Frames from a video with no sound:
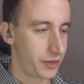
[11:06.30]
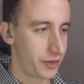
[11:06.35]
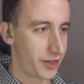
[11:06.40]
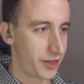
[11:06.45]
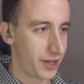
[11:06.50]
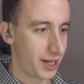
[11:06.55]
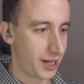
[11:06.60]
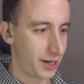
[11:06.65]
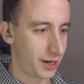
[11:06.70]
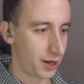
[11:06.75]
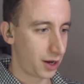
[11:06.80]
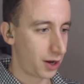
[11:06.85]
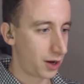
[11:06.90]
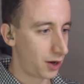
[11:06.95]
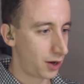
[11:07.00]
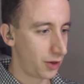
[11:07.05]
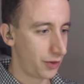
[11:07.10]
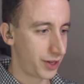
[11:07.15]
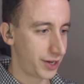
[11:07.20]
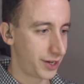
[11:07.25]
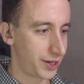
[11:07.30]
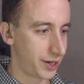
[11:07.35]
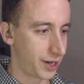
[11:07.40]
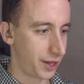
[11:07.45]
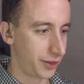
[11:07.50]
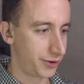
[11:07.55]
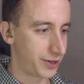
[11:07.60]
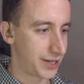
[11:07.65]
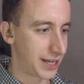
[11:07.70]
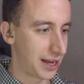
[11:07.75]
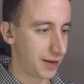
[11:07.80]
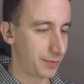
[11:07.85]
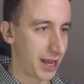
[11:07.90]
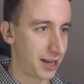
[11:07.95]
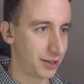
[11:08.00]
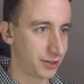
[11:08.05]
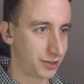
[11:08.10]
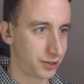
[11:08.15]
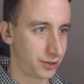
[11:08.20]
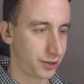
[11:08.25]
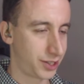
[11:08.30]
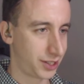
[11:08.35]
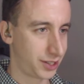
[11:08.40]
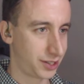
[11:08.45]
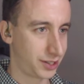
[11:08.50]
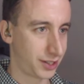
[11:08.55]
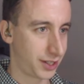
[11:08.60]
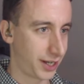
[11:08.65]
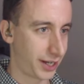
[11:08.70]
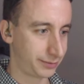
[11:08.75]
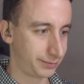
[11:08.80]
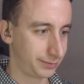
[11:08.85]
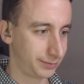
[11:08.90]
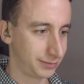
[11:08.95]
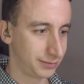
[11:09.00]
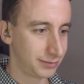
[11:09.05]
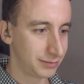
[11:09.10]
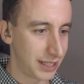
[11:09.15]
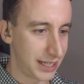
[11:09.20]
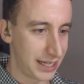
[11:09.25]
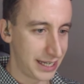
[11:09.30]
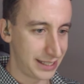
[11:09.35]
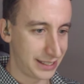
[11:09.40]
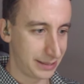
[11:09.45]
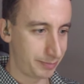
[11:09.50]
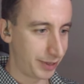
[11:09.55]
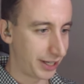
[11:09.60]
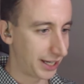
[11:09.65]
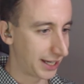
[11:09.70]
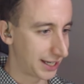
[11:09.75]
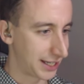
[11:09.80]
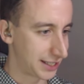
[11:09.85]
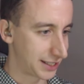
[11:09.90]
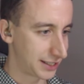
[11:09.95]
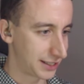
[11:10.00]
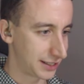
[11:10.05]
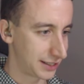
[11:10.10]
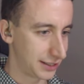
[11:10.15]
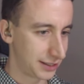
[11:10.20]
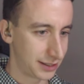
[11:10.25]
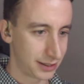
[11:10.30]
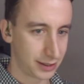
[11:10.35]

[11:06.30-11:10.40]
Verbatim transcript: then all the other town houses are just like easy pickings.